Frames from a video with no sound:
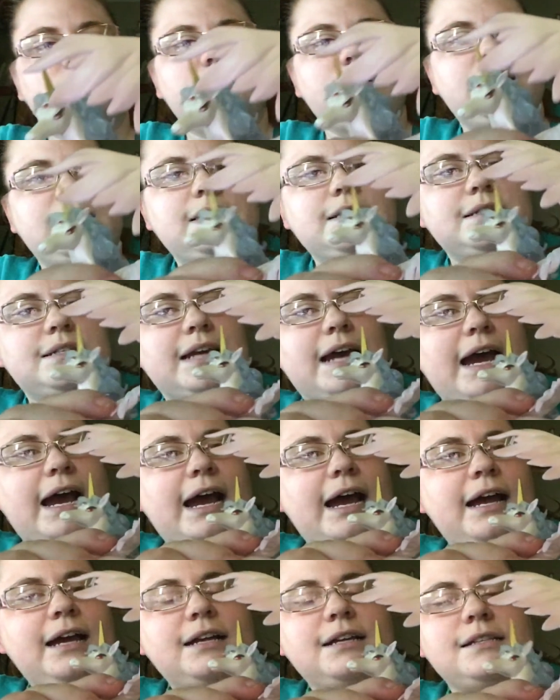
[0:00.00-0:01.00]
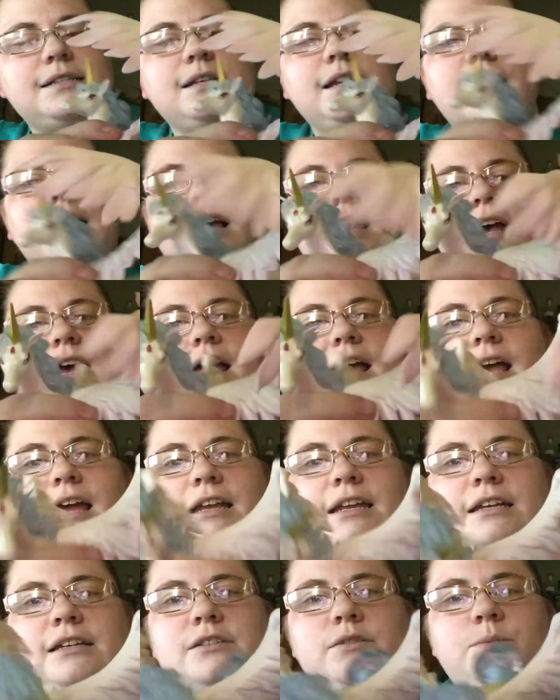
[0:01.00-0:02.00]
are intact,
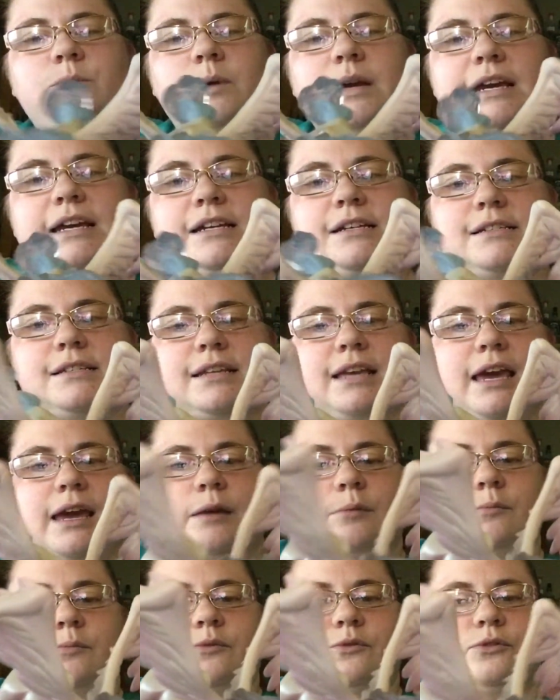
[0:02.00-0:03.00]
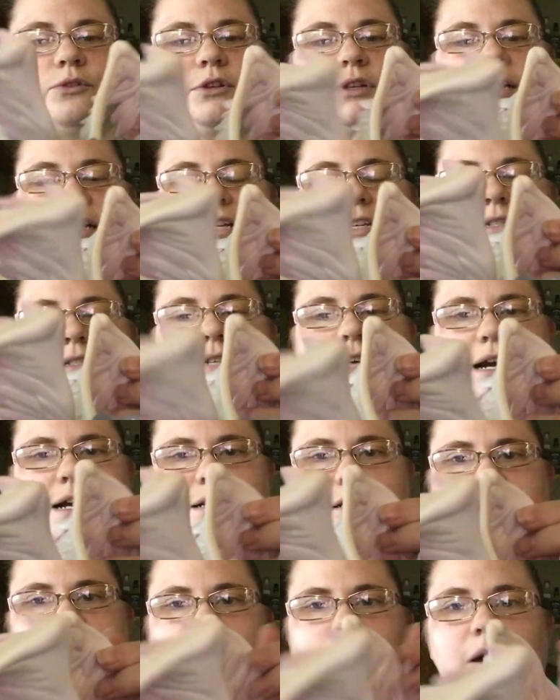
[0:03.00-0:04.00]
and his wings came fully
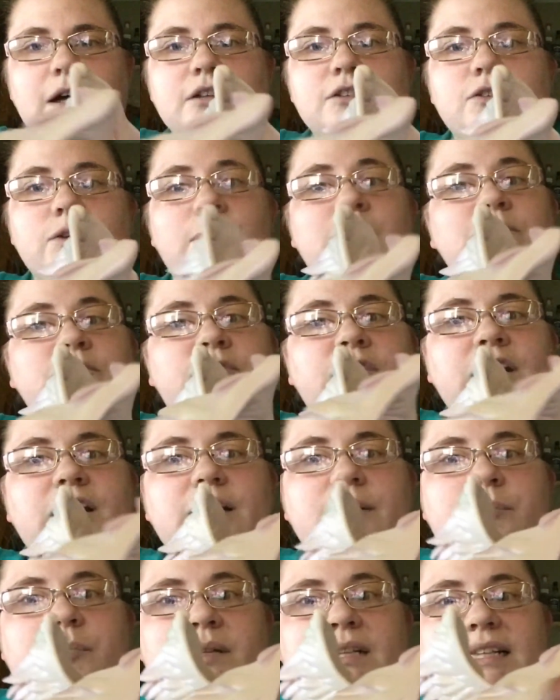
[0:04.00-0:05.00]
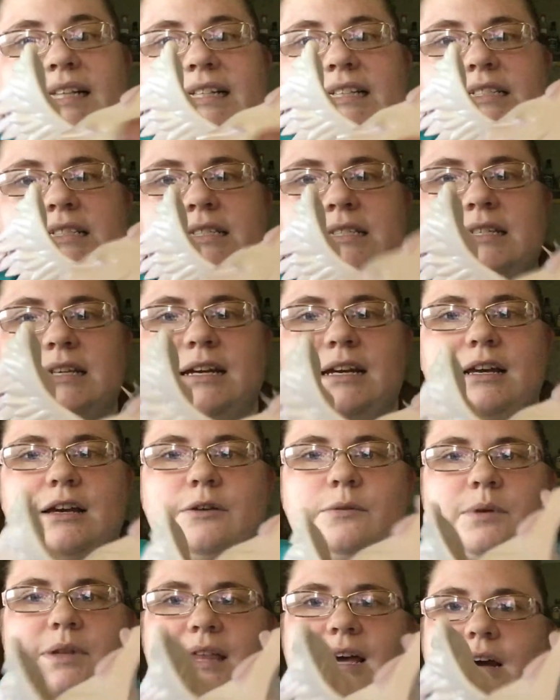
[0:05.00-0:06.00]
intact as well. So I'm very pleased
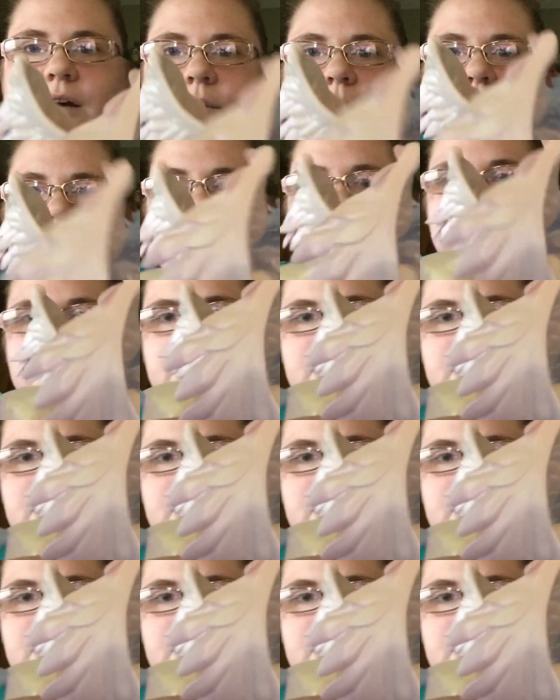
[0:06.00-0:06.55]
with how well it